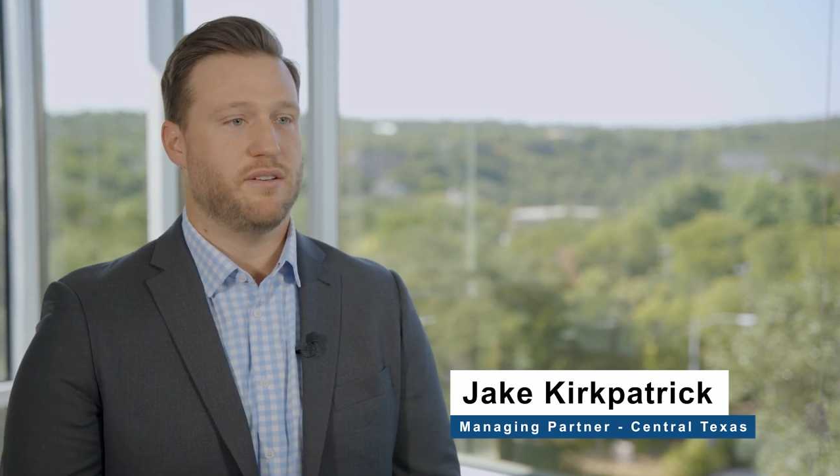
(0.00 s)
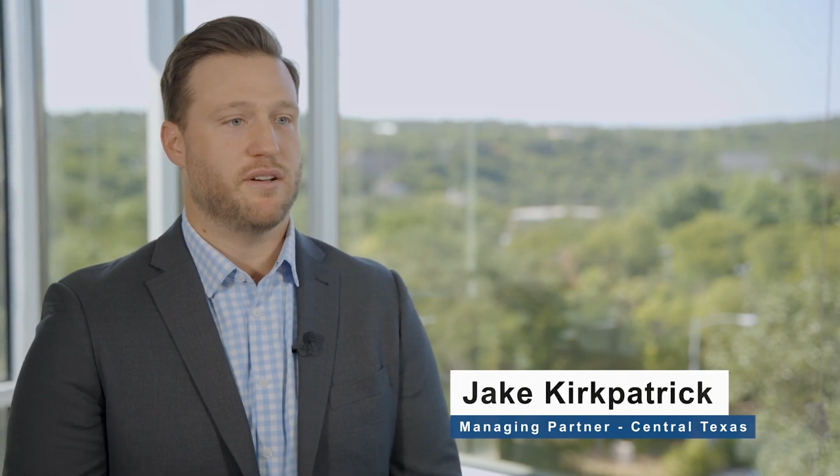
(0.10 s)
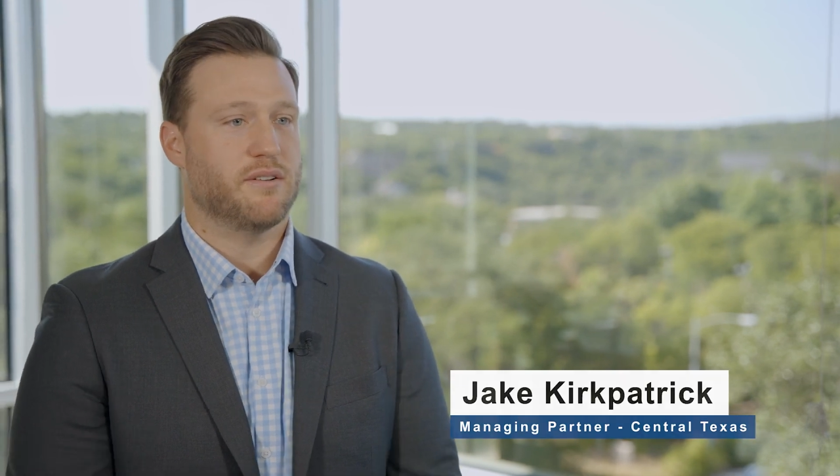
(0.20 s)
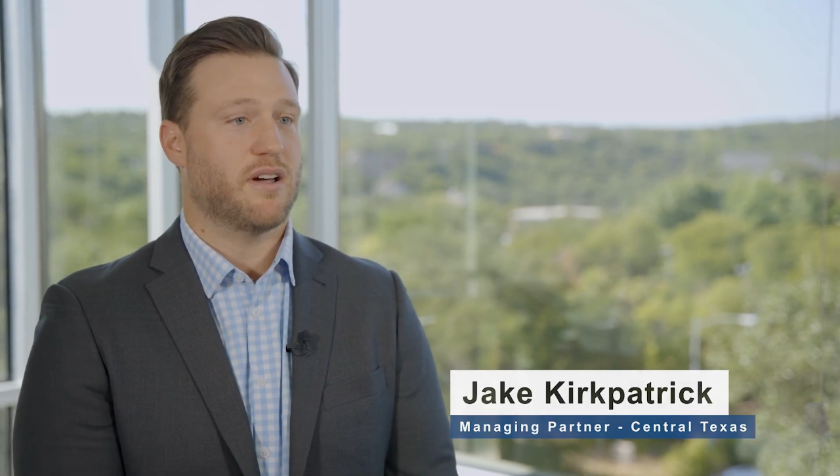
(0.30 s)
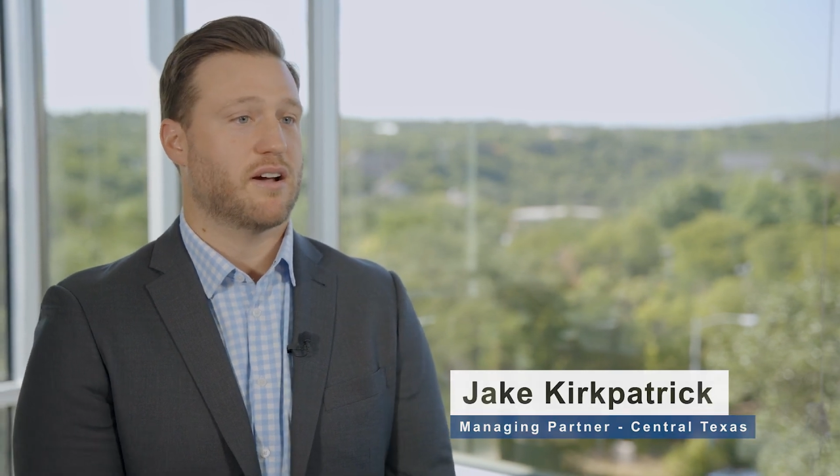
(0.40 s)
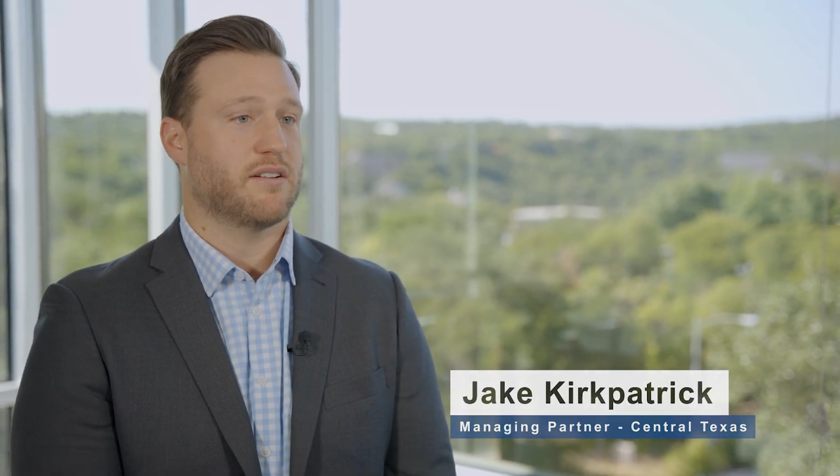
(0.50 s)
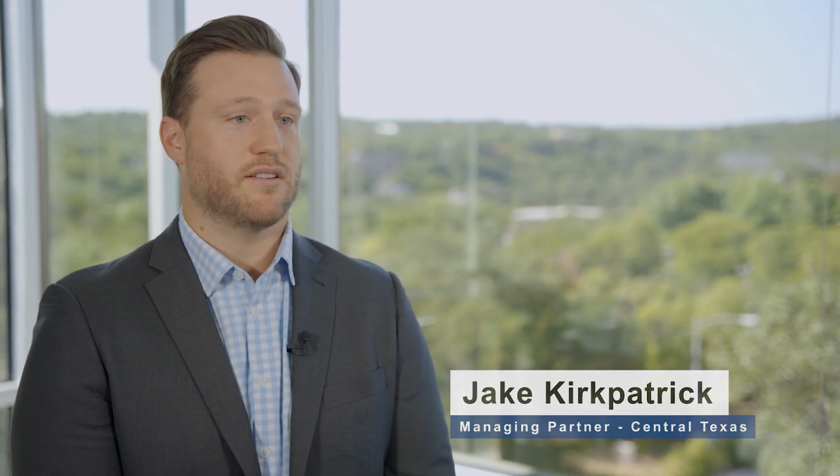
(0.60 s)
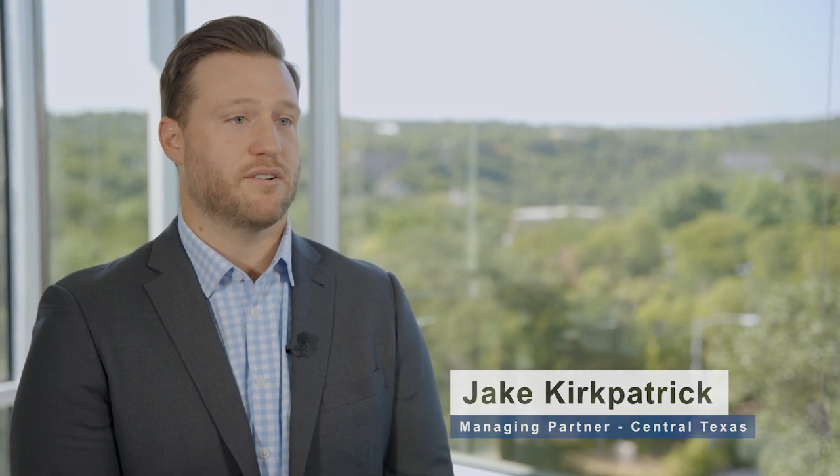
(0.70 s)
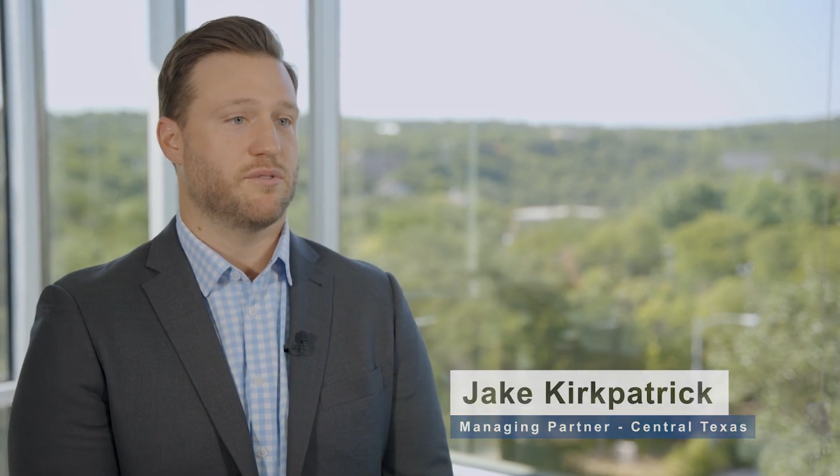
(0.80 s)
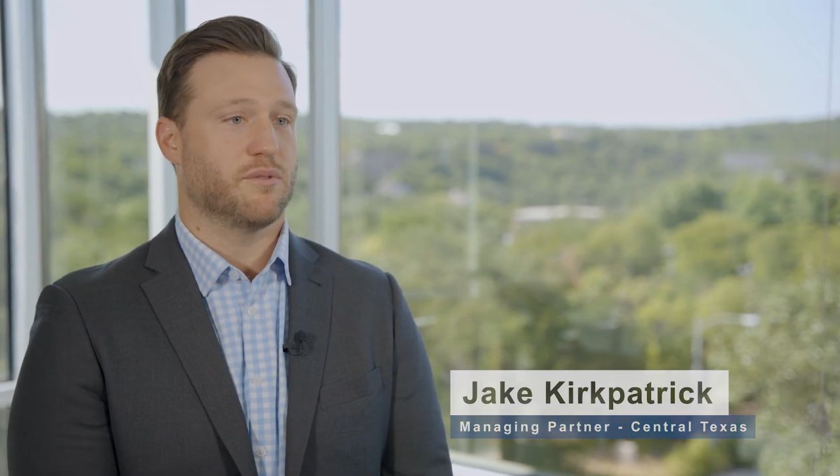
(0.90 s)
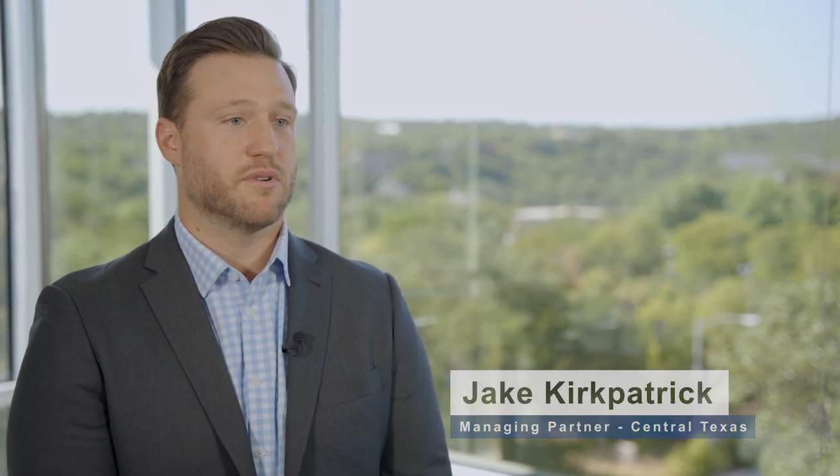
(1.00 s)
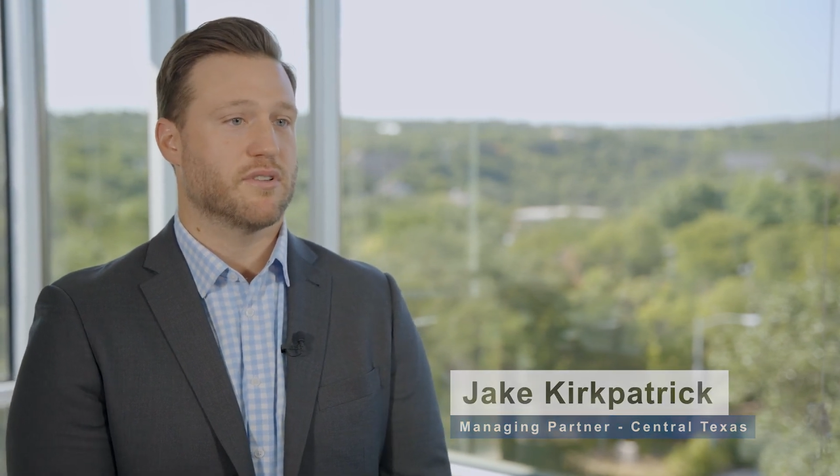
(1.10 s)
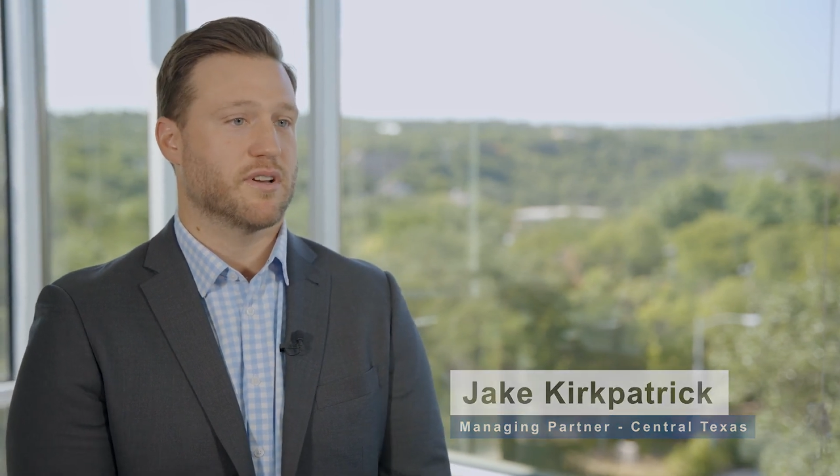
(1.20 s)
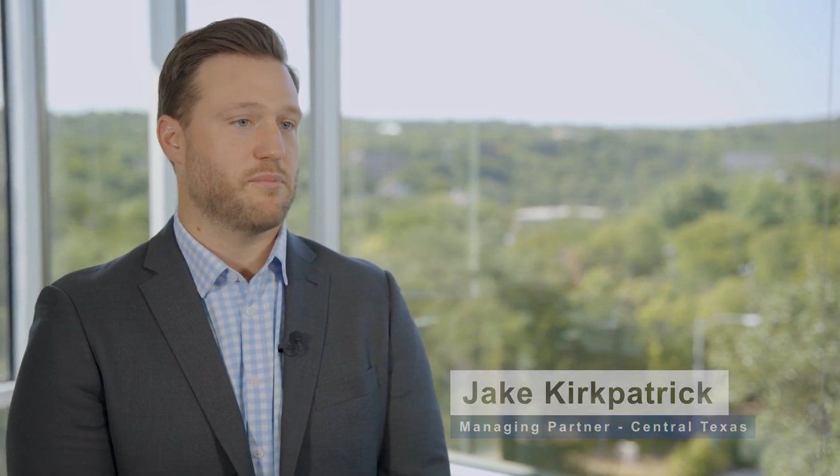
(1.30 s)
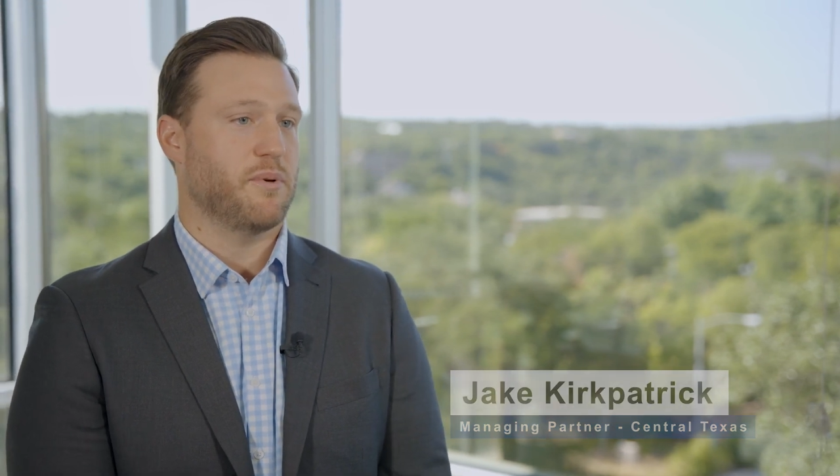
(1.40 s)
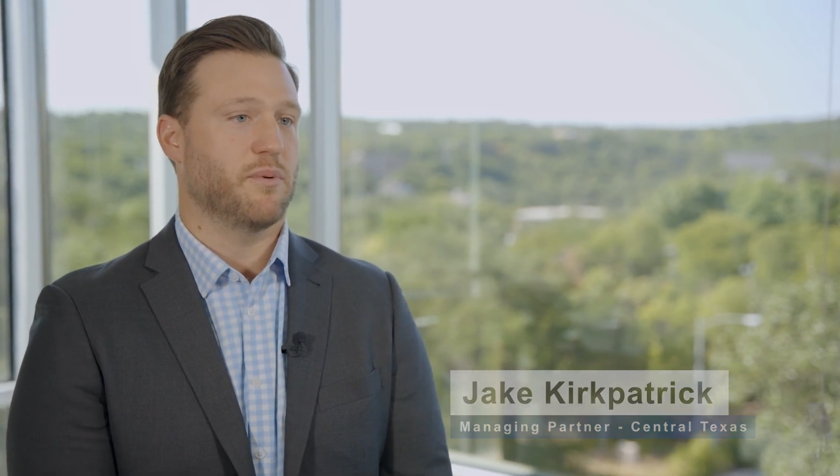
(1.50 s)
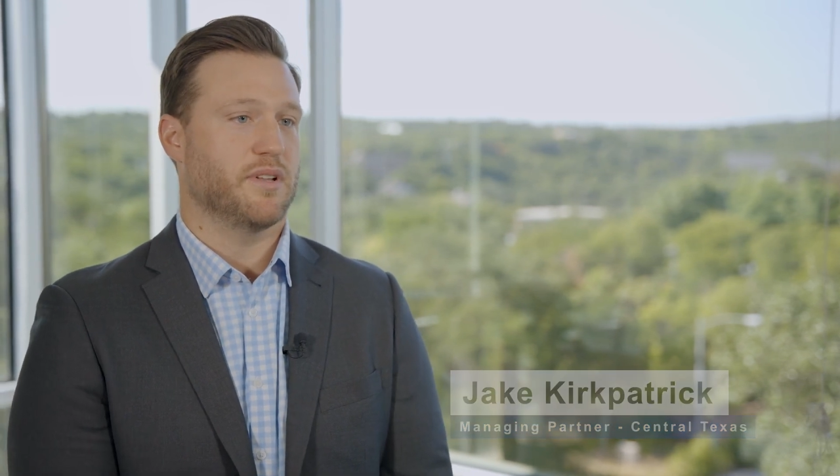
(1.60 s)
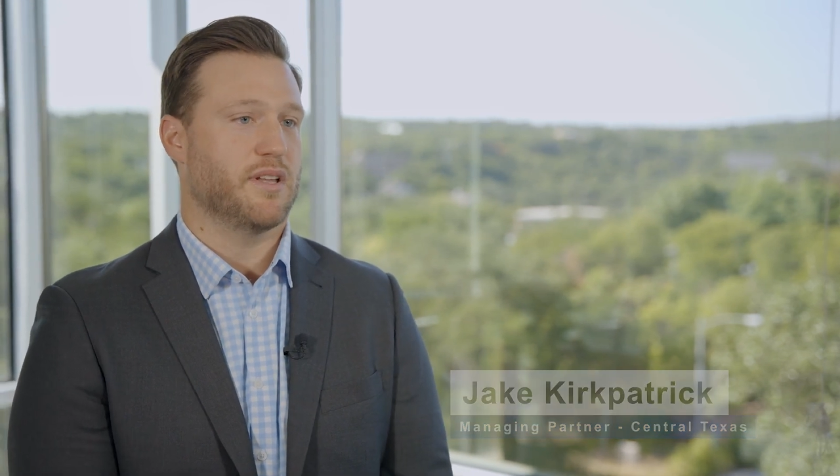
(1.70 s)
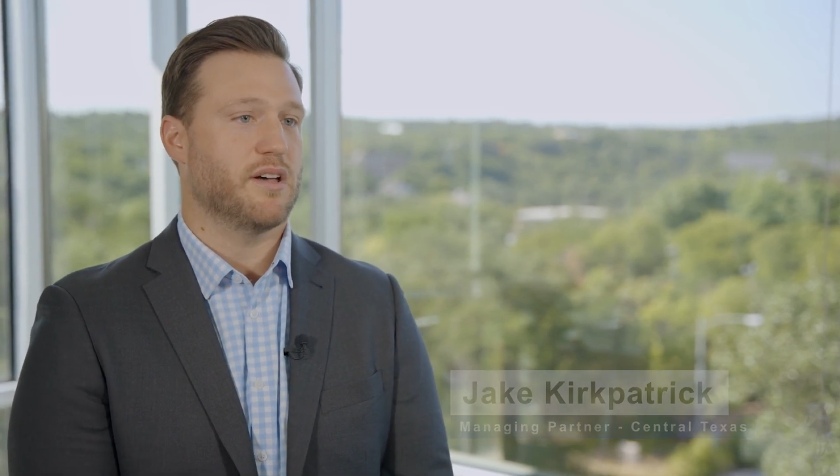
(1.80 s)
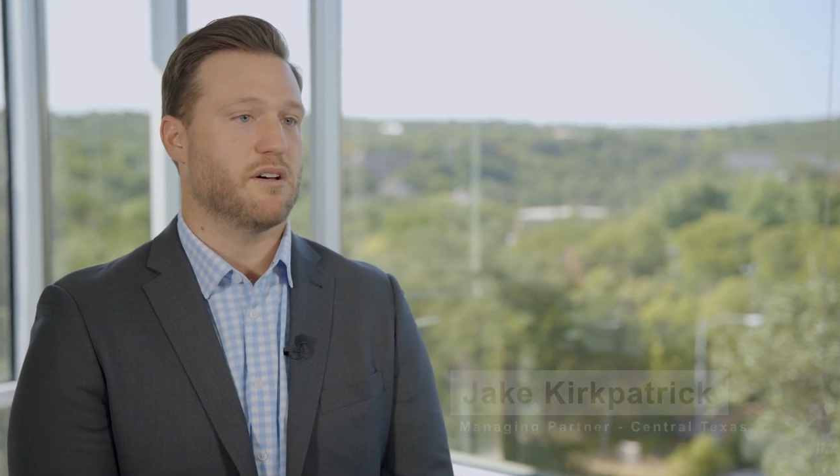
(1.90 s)
that you go knock on their door, they're going to be
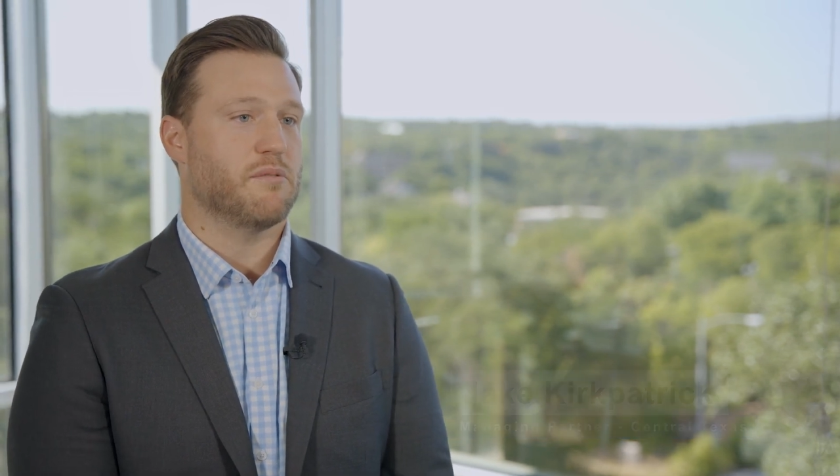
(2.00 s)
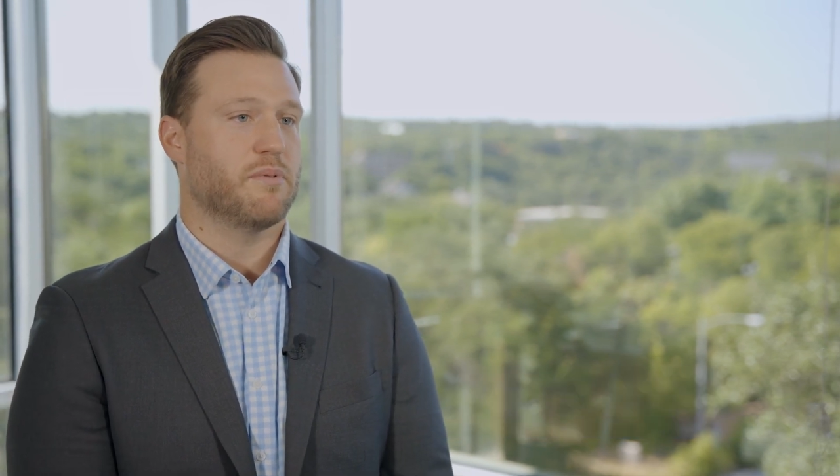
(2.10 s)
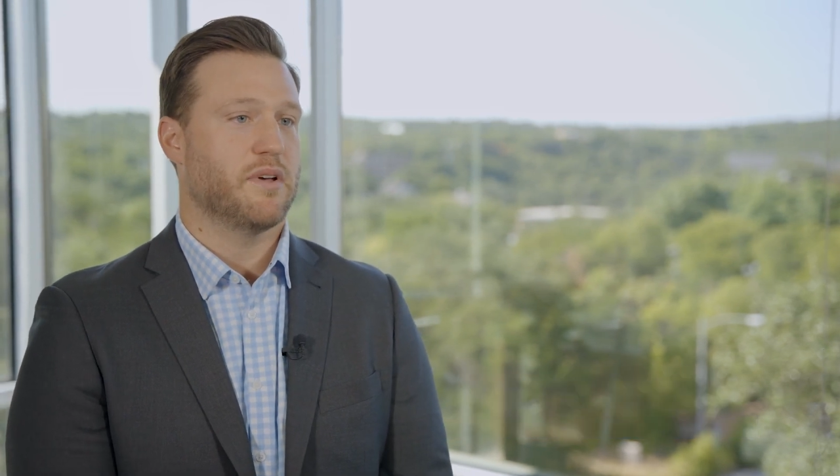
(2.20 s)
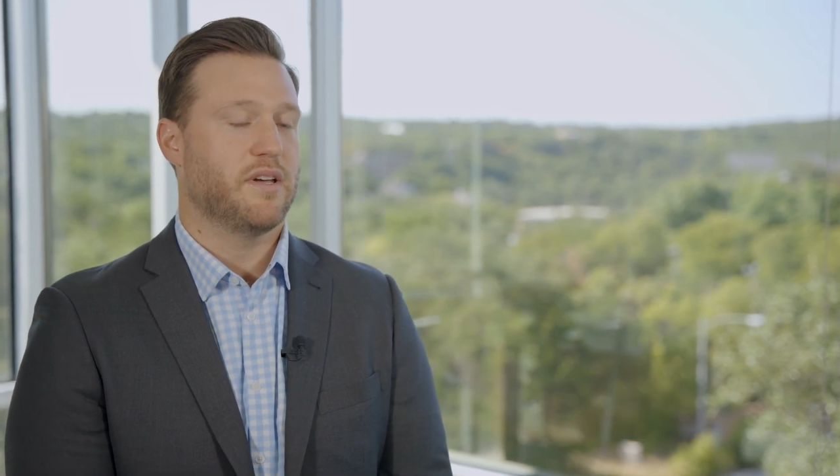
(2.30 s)
willing to help.